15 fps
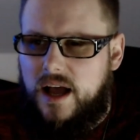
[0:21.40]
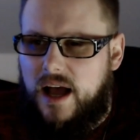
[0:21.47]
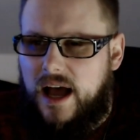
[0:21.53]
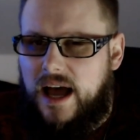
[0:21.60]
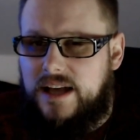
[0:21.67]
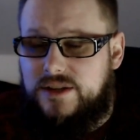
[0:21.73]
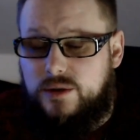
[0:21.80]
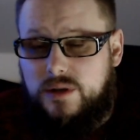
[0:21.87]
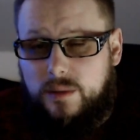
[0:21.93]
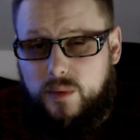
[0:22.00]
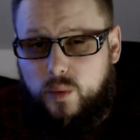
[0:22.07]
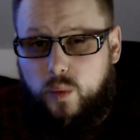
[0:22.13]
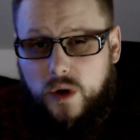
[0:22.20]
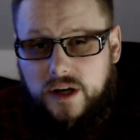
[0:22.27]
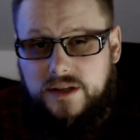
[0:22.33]
So number
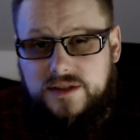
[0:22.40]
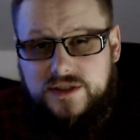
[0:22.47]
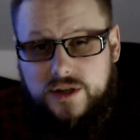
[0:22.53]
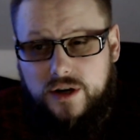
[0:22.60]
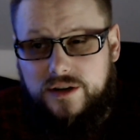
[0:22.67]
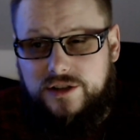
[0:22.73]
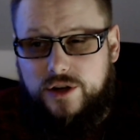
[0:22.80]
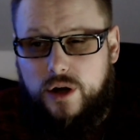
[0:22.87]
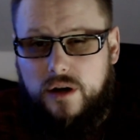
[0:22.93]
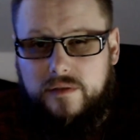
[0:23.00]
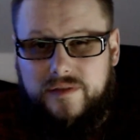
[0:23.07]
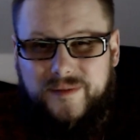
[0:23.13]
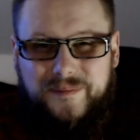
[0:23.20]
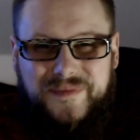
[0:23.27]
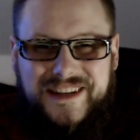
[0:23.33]
one, starting it
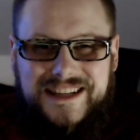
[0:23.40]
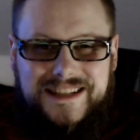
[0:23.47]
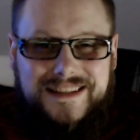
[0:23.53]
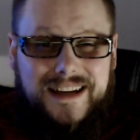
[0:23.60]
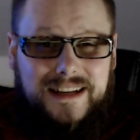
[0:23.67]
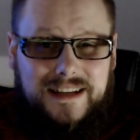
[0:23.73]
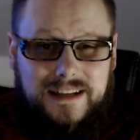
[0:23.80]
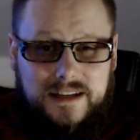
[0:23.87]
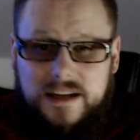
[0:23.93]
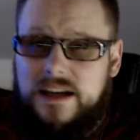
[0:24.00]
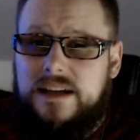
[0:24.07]
off, study.